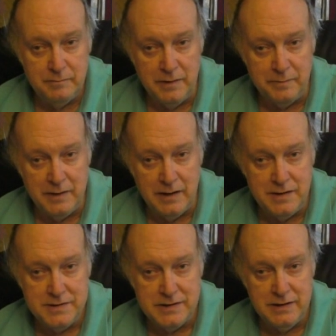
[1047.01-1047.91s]
but
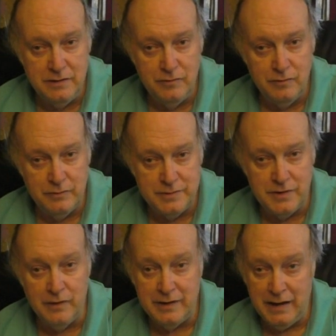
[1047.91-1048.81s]
because they knew what was
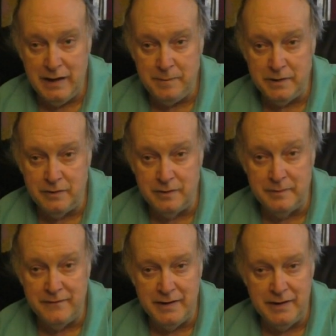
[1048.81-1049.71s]
going to happen to
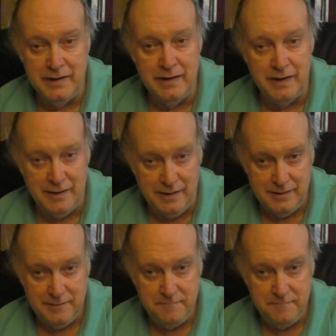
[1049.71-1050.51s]
them if they did not.